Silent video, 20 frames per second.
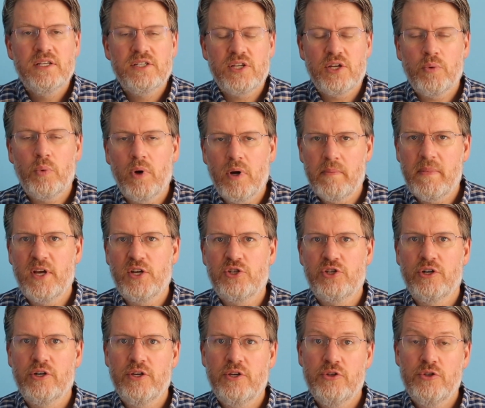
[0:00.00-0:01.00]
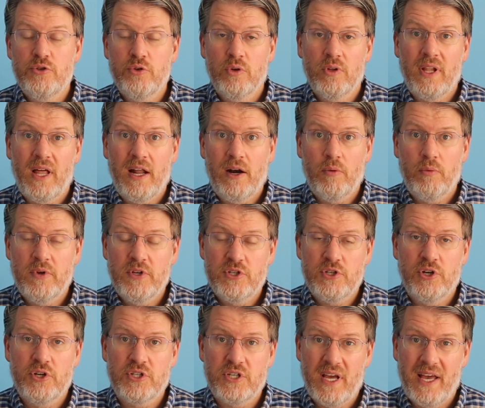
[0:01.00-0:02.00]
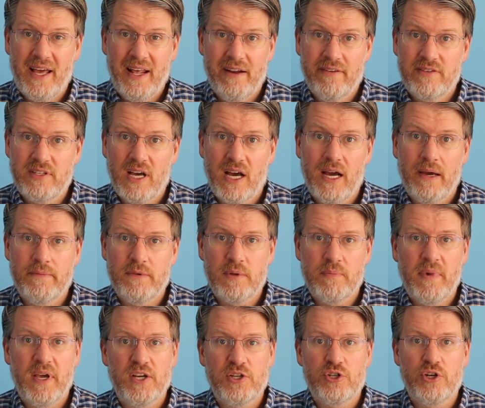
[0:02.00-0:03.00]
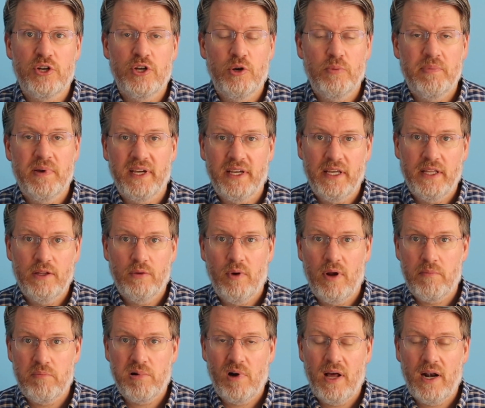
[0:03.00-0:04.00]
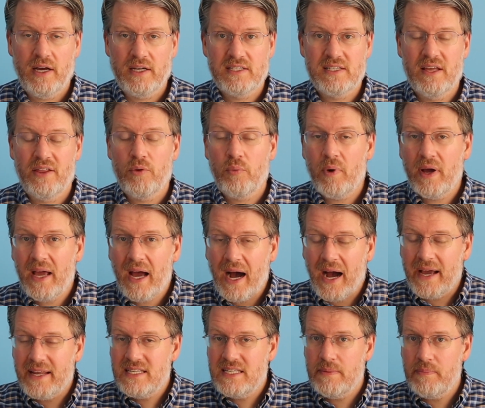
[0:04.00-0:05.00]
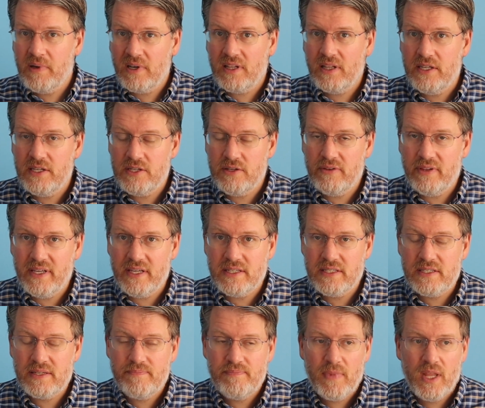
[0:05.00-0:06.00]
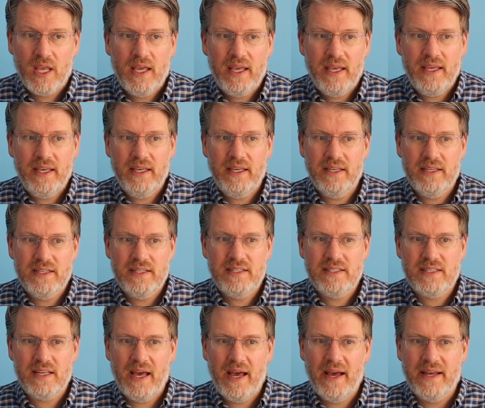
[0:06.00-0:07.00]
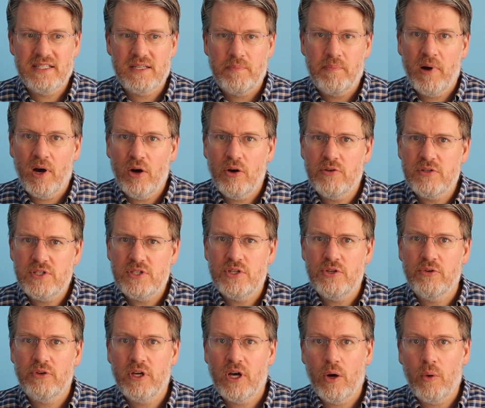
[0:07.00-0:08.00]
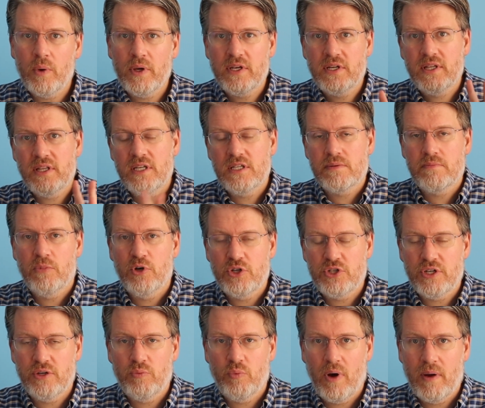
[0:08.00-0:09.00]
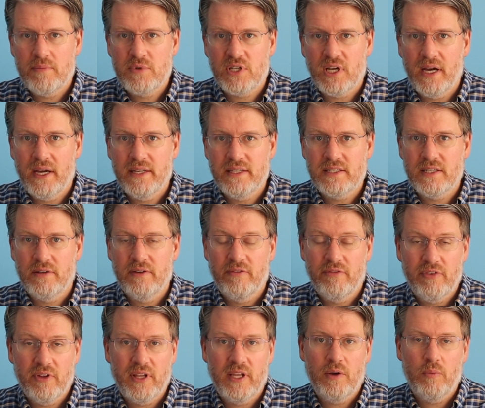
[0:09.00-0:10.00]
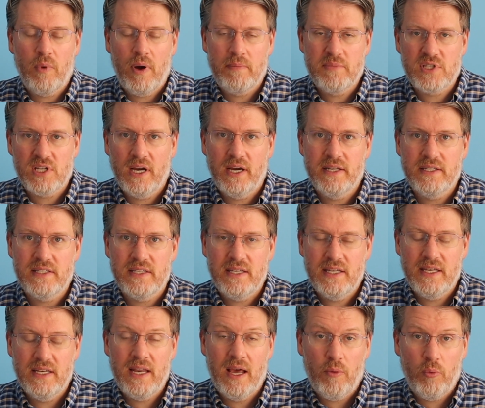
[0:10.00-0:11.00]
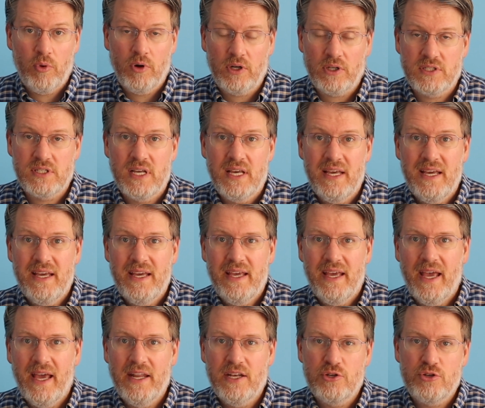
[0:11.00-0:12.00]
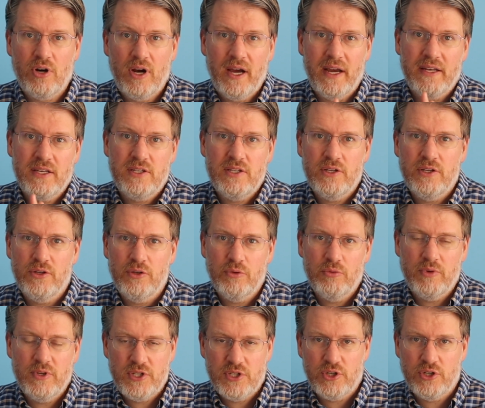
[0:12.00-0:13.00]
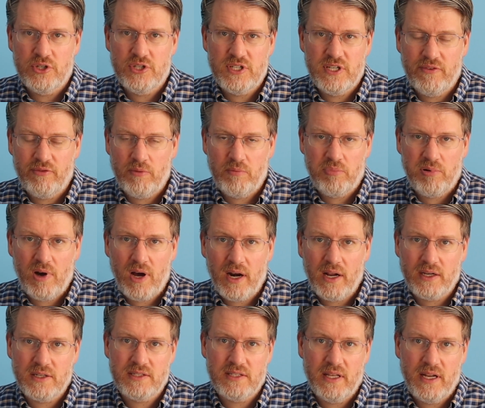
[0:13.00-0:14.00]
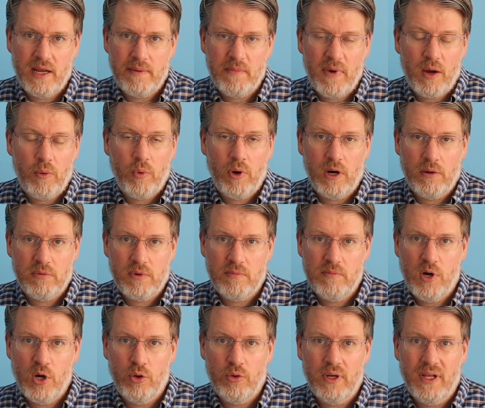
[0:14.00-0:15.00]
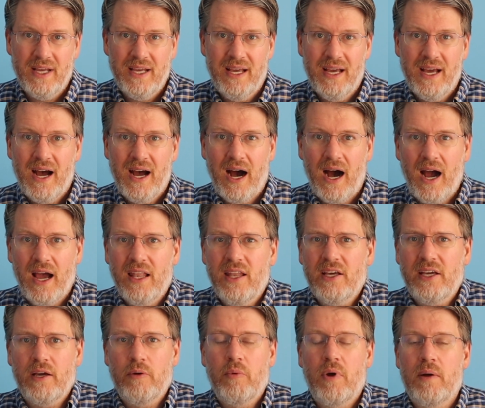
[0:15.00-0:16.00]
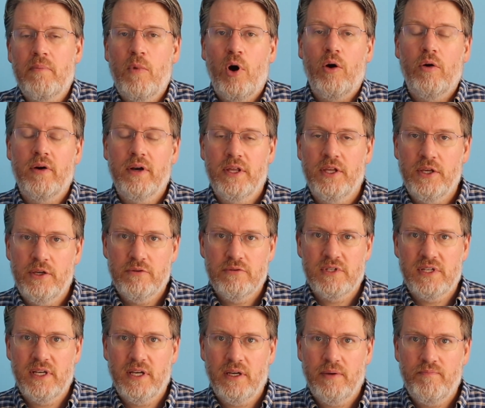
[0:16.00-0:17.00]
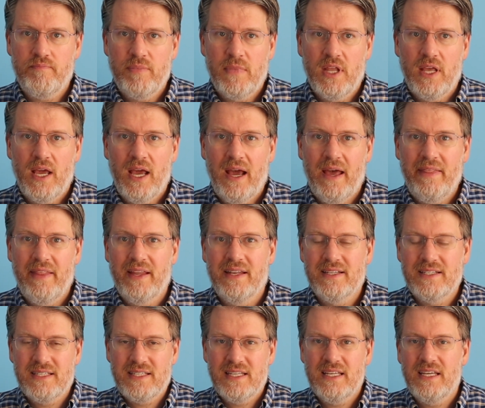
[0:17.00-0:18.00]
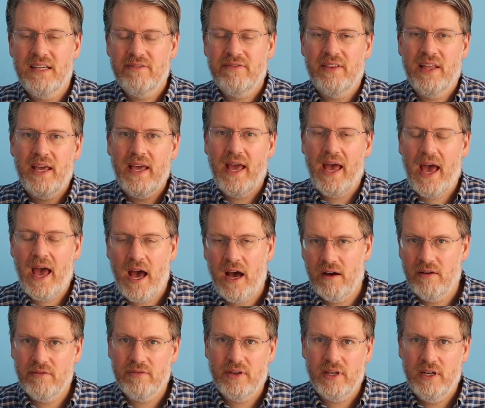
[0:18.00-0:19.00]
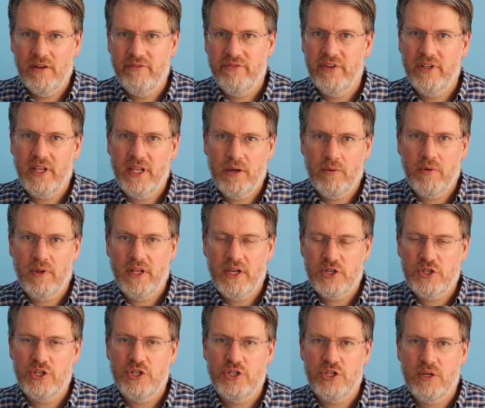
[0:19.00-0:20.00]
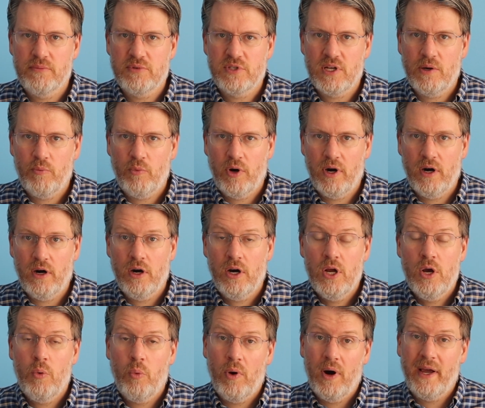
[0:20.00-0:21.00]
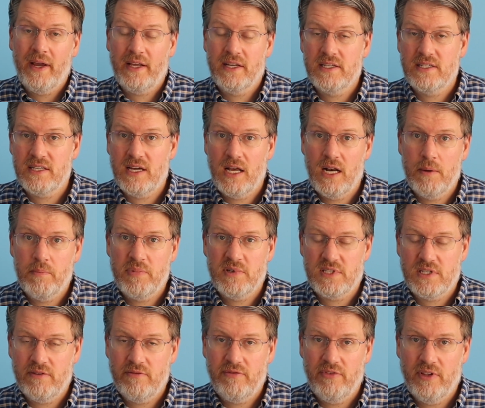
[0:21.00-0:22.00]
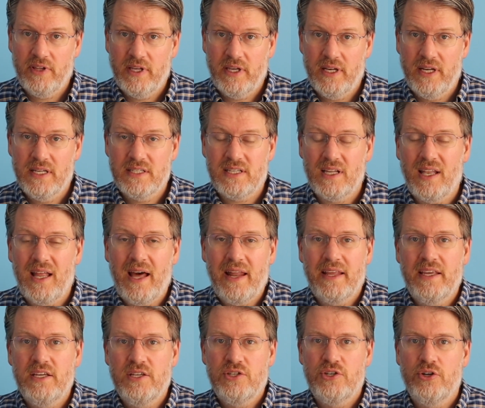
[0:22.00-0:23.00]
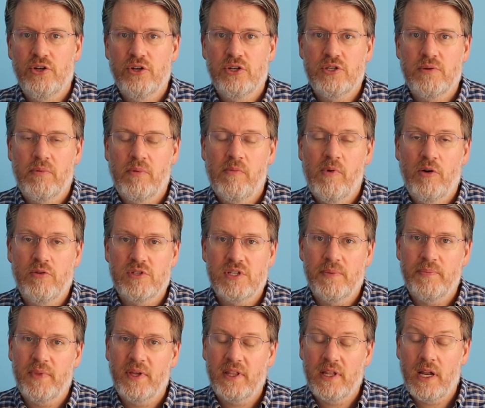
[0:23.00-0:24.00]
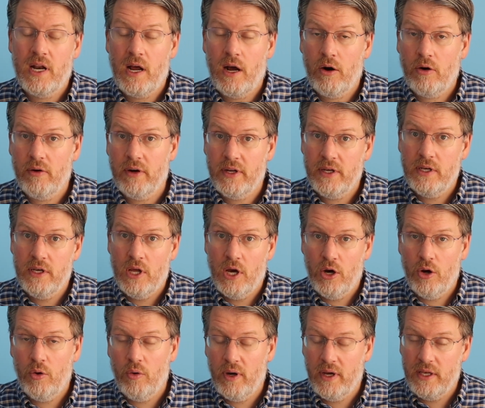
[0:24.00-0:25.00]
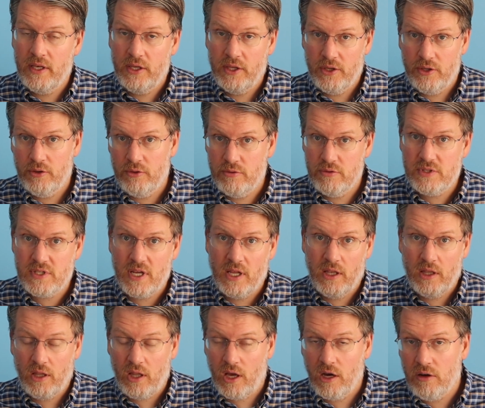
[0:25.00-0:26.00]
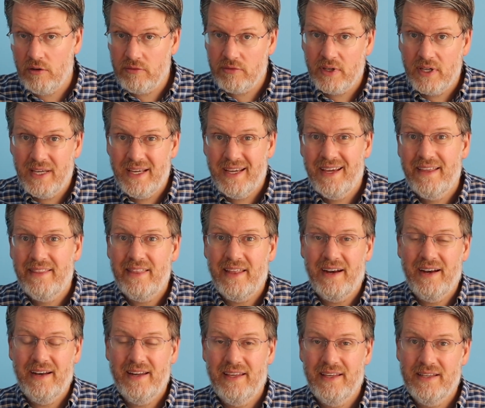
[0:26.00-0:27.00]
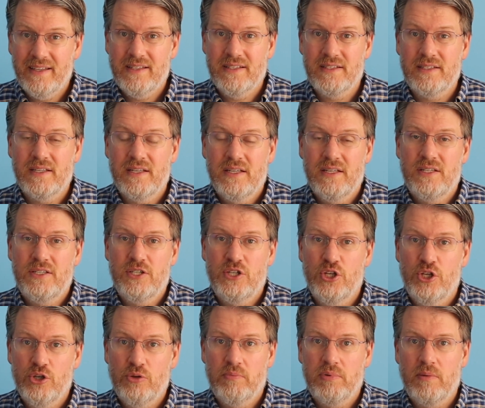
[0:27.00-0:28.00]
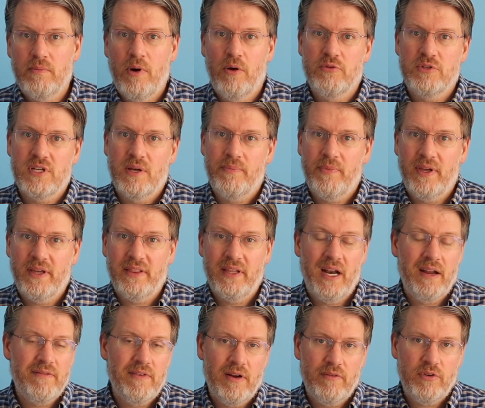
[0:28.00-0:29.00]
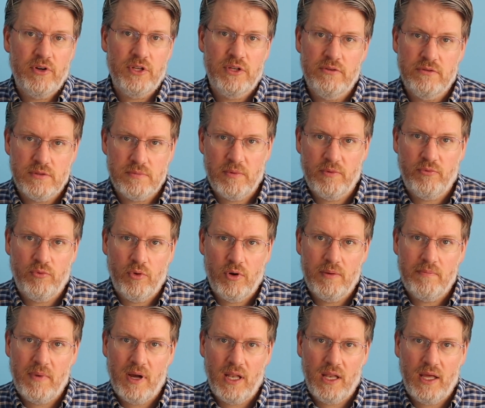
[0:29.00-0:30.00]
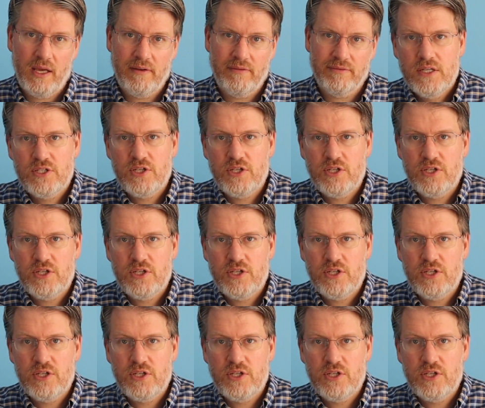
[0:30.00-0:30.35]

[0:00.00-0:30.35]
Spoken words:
So you want to make sure you do a lot of research ahead of time to make sure you're picking the right products. Now, the way I typically do this is, as opposed to going to these merchant websites and affiliate websites and networks and trying to research different products that I might want to promote, I look at what I'm already using and then see if they have an affiliate relationship somewhere where I can sign up as an affiliate. It's a lot easier to promote something that I already know and use and love than it is to promote something that I've never used before in my life.